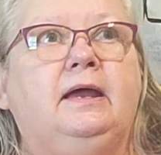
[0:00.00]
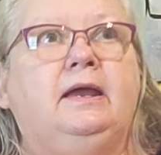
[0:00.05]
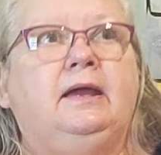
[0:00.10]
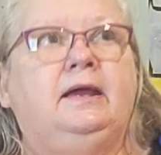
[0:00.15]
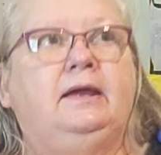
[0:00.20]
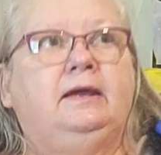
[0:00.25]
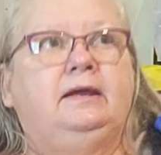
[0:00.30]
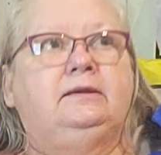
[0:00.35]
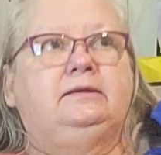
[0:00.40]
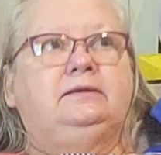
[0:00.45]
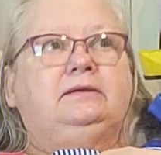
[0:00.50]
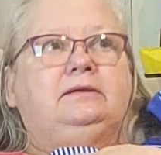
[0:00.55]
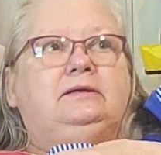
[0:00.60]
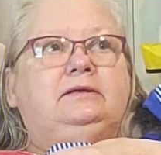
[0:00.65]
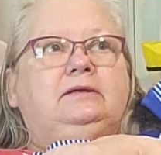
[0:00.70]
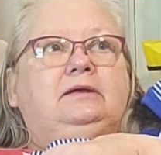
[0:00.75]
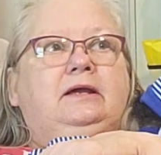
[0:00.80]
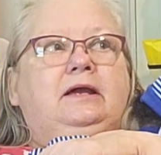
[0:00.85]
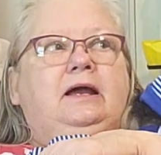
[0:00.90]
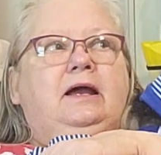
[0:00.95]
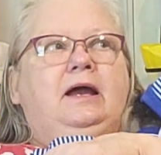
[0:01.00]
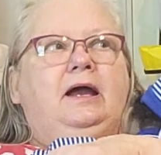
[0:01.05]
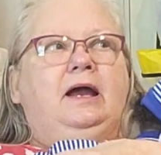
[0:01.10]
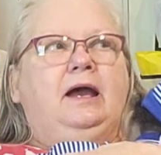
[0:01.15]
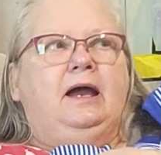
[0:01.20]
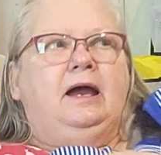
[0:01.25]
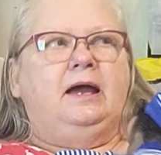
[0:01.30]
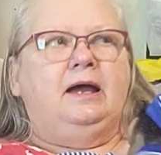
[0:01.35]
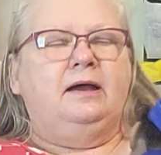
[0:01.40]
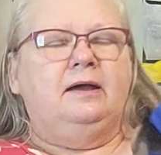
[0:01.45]
And
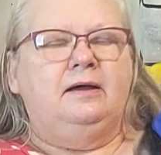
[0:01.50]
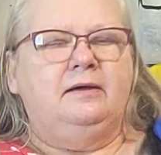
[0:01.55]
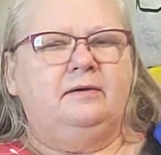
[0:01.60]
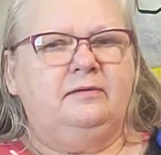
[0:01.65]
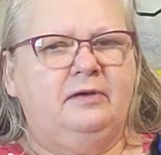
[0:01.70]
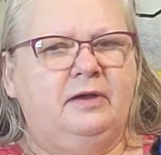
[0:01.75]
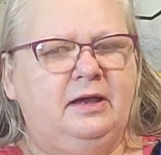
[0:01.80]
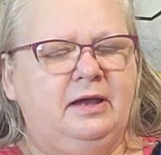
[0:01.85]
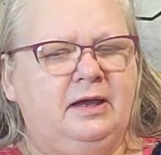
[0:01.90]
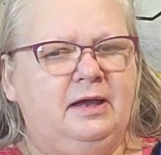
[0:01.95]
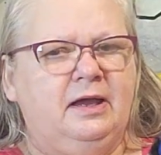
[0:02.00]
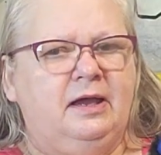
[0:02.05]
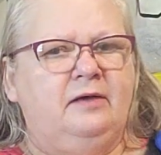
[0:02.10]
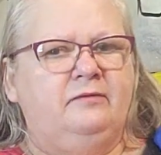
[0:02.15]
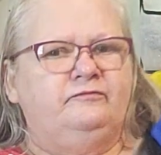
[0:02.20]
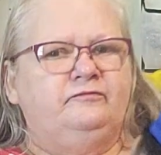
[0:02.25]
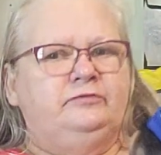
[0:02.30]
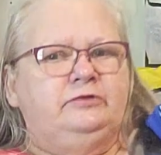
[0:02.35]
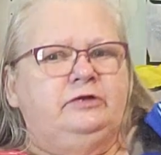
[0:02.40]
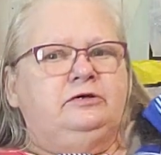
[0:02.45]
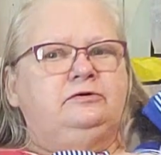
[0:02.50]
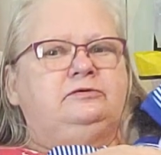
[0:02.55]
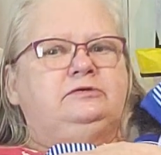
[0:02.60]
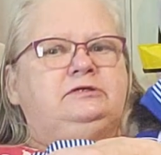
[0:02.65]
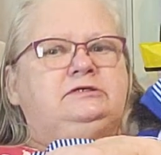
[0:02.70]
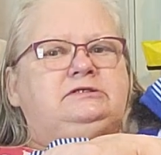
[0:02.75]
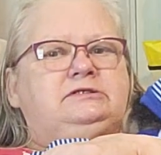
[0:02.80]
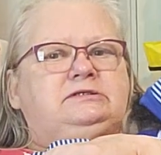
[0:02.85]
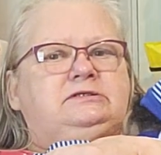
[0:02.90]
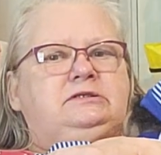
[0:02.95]
I, I've
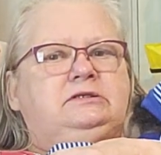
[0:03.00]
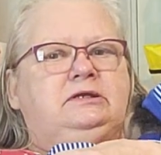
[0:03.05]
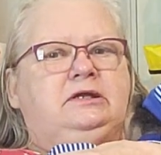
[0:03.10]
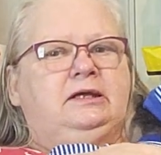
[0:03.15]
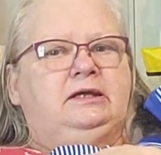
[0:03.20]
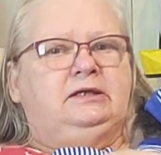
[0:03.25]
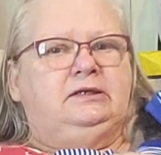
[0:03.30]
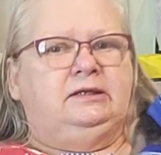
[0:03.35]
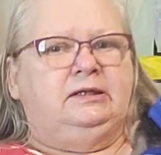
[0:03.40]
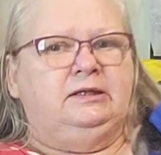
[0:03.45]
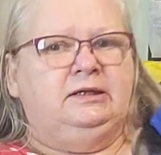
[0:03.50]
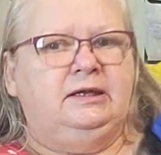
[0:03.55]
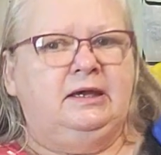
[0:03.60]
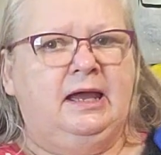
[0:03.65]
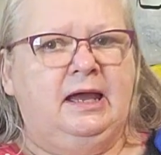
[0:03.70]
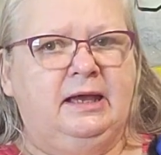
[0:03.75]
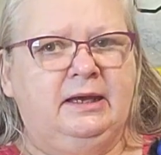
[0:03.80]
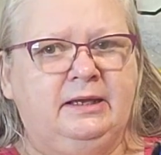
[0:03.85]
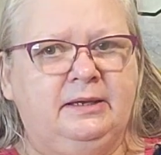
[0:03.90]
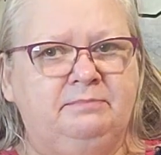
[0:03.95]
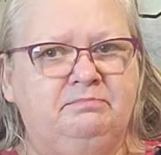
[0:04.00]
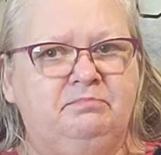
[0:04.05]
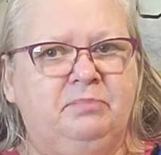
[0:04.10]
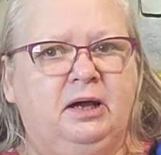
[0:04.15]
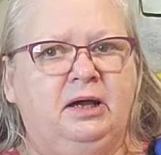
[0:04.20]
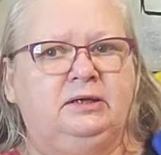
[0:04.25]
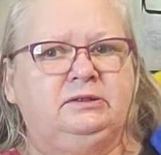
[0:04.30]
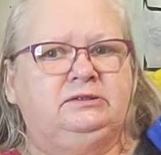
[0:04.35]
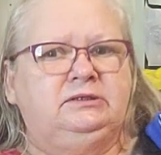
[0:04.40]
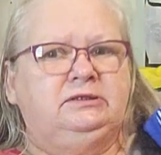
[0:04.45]
noticed lately I am
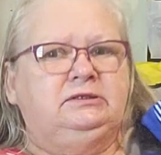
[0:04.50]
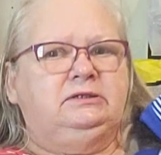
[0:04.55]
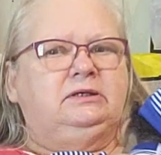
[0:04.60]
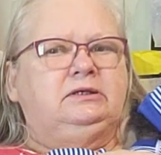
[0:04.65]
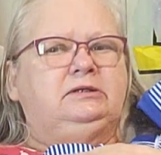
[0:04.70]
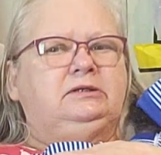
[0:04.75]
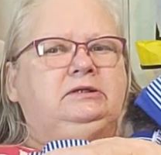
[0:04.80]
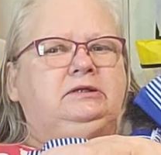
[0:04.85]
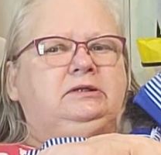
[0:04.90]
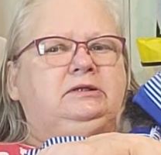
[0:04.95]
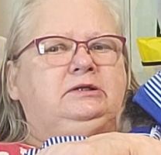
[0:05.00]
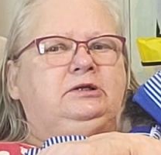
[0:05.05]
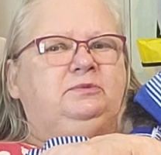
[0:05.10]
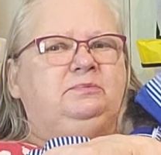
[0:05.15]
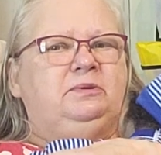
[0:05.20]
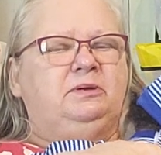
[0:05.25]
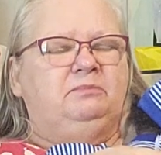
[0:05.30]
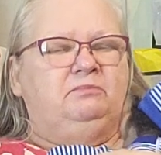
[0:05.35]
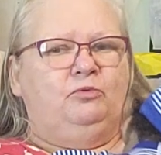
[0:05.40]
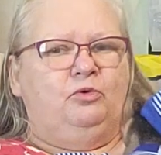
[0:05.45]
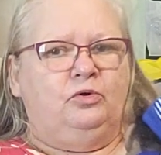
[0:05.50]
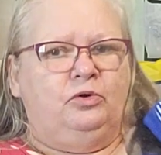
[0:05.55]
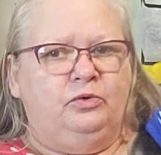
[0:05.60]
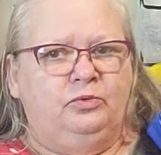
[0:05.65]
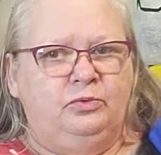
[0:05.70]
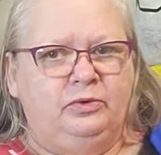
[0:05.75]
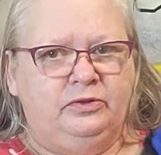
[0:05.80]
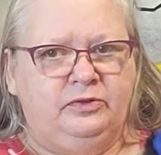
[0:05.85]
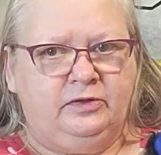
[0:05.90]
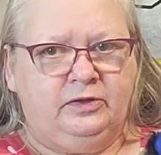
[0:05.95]
bonding a little bit
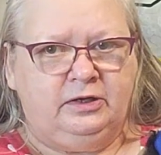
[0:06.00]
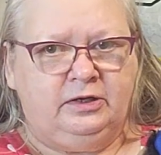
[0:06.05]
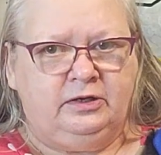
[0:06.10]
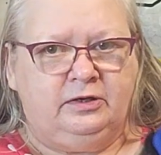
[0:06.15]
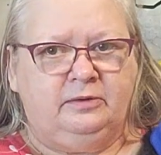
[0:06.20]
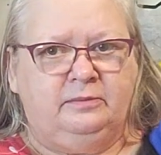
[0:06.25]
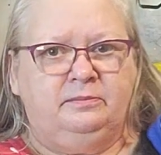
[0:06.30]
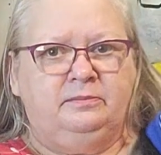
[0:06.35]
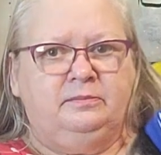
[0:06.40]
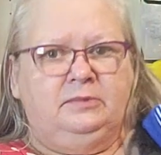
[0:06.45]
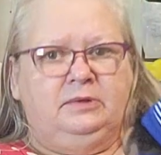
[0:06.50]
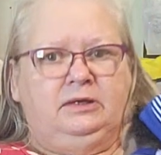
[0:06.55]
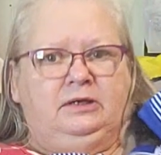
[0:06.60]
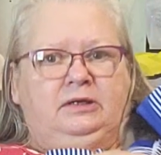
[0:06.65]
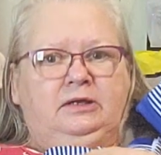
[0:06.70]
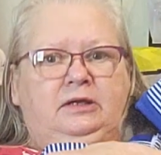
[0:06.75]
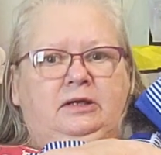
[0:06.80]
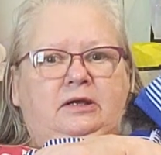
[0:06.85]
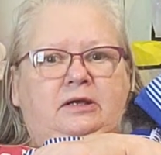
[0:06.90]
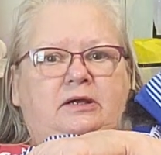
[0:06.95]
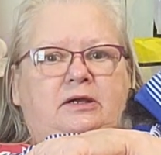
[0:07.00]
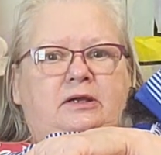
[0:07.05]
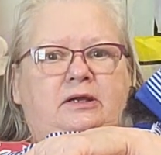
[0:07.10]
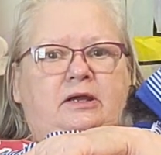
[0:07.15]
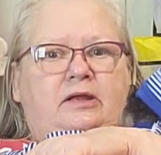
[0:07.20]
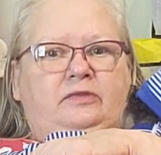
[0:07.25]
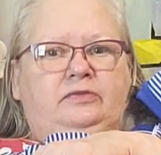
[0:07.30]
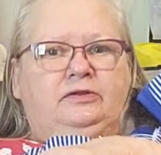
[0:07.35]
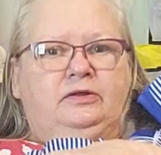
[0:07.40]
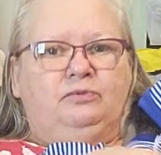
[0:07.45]
more with him
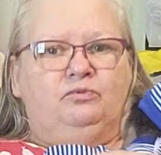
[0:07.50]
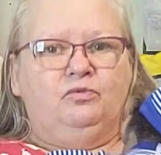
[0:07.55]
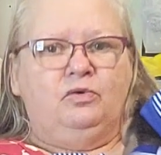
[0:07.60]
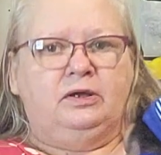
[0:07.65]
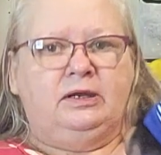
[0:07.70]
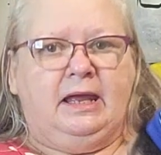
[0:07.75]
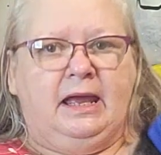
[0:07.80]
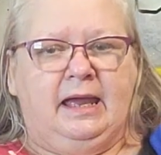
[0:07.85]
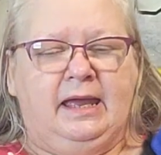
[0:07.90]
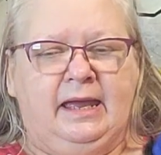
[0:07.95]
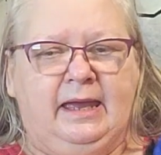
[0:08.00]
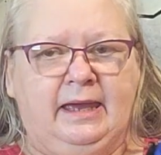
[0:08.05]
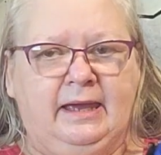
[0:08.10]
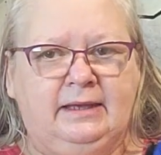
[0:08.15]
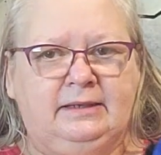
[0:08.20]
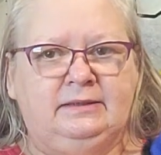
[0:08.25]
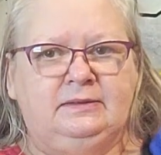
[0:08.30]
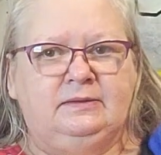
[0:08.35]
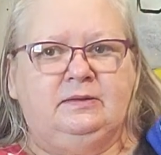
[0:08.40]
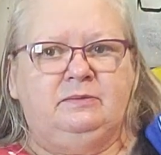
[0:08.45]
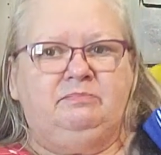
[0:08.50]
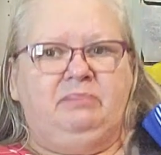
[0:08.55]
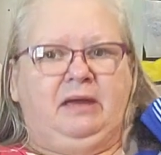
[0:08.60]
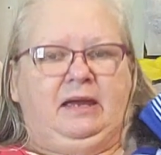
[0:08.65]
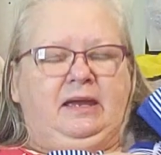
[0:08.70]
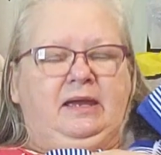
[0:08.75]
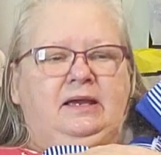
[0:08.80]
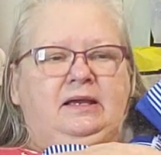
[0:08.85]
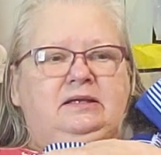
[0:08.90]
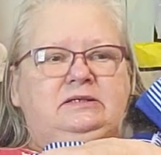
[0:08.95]
than what I had in the
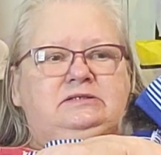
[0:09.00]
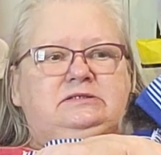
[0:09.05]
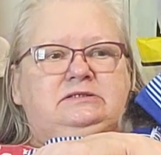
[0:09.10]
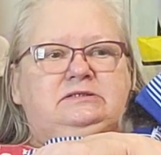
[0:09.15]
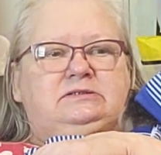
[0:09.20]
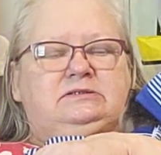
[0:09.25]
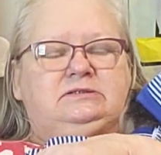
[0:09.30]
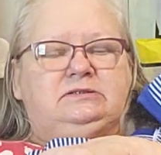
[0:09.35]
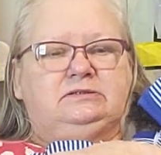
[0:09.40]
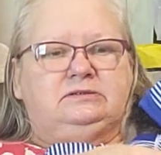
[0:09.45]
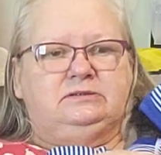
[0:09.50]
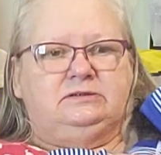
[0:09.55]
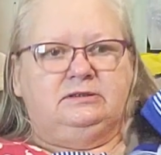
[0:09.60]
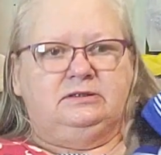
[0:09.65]
past.